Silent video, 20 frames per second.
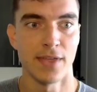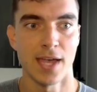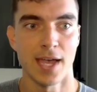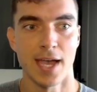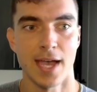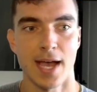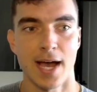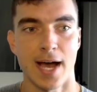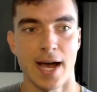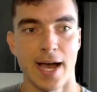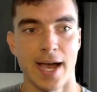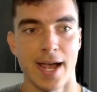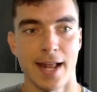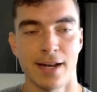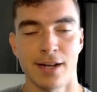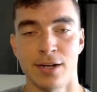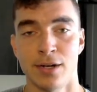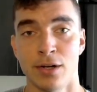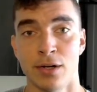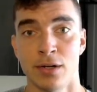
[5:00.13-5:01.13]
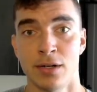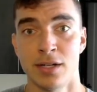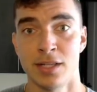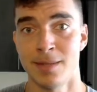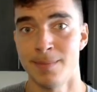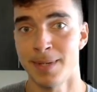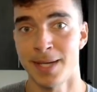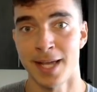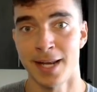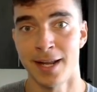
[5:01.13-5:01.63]
the AI editor in
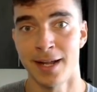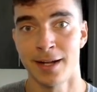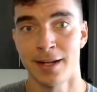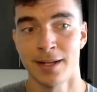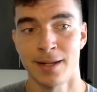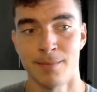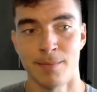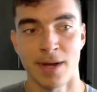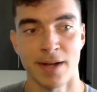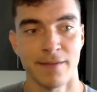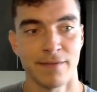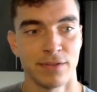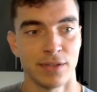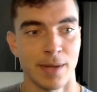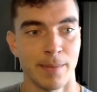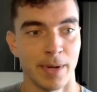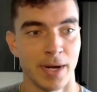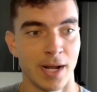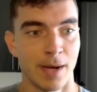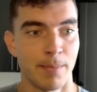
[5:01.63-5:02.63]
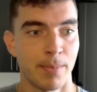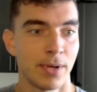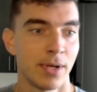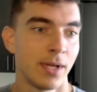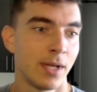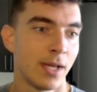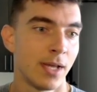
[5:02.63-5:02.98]
the beginning. I might flub it up.